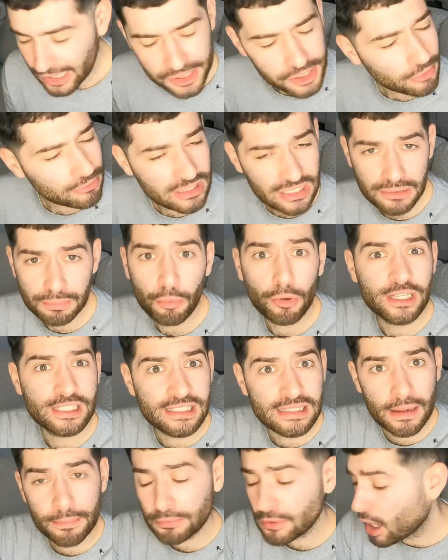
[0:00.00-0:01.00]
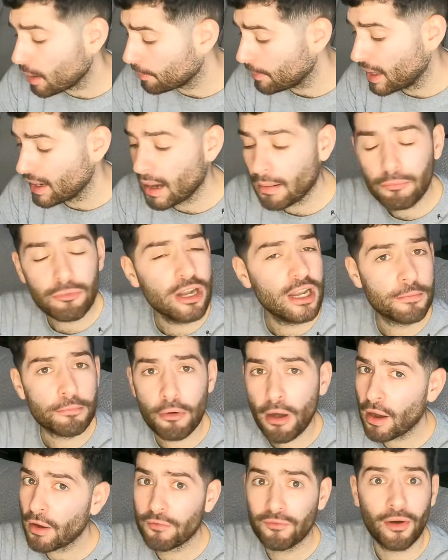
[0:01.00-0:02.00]
And Chelsea's boys stepped up and I'm really
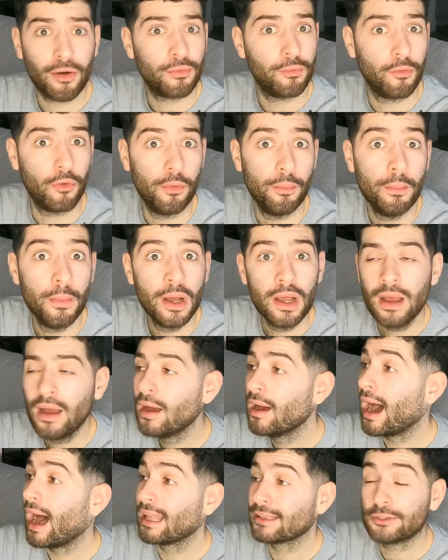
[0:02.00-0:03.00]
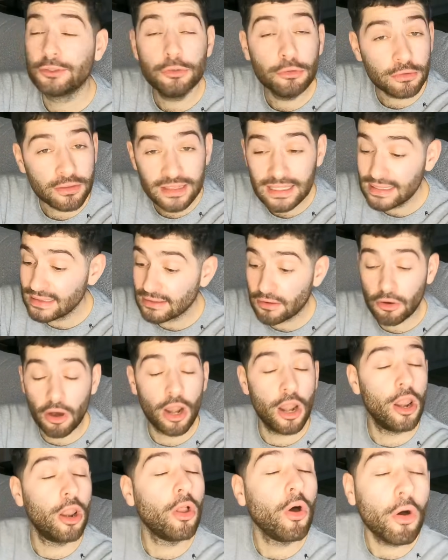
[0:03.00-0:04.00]
proud of them. I do think there
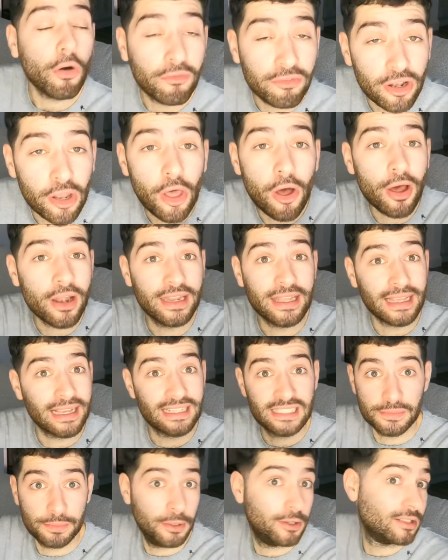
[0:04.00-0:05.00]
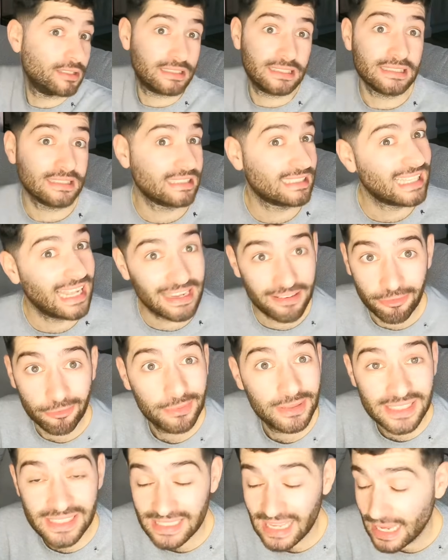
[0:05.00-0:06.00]
are a lot of learning experiences to take
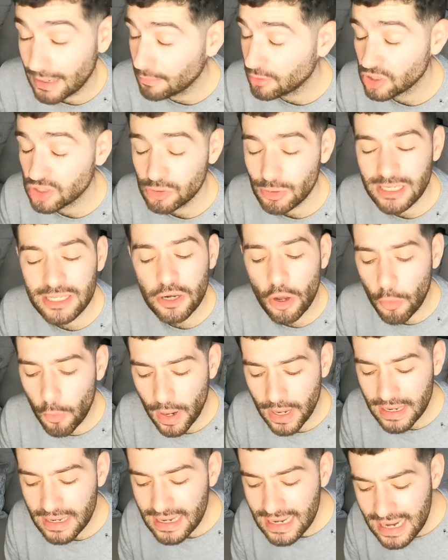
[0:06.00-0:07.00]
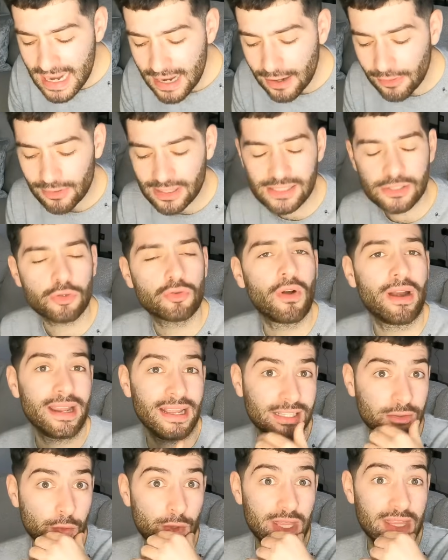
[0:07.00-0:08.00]
from this game because we're nowhere near as
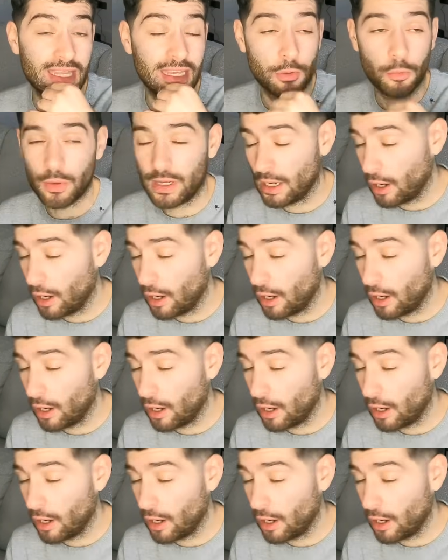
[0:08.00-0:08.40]
great as we think